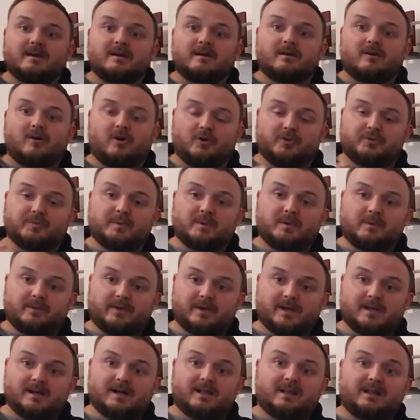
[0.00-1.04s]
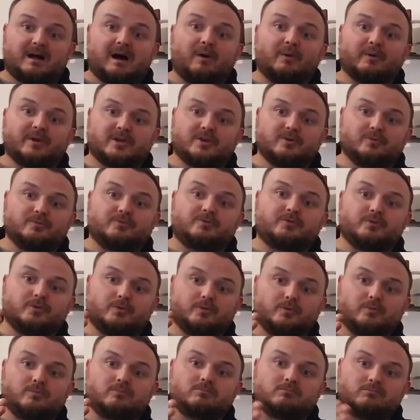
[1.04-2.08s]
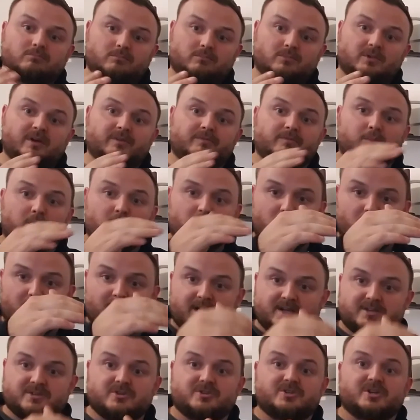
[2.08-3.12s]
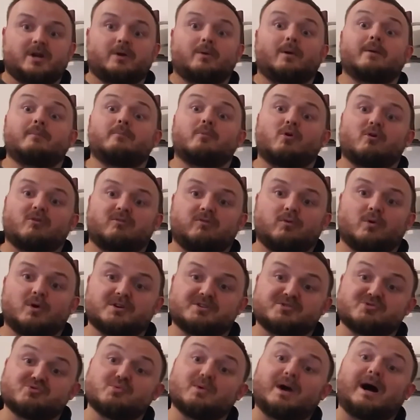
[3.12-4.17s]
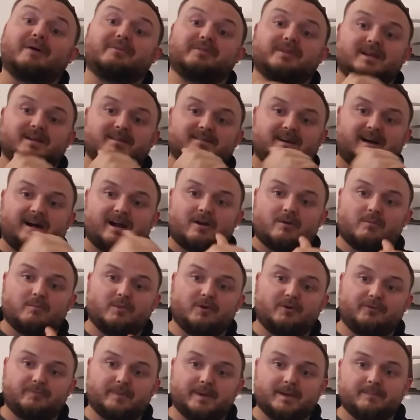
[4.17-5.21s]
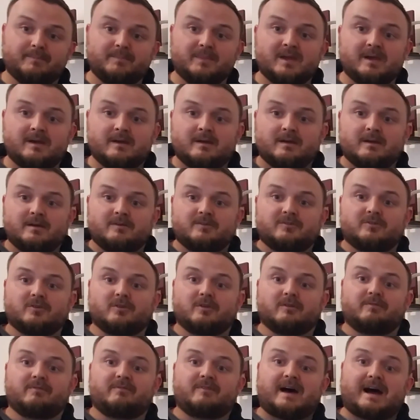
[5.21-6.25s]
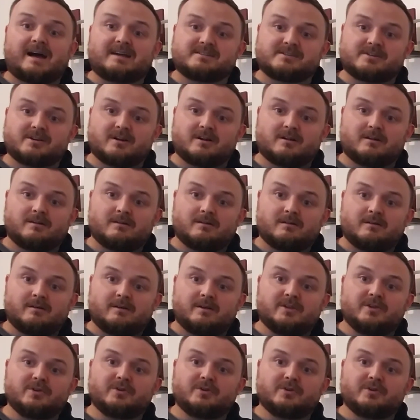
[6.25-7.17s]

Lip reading: ultimately allowing you to lift more weights or generate more force throughout the entire movement. So the faster you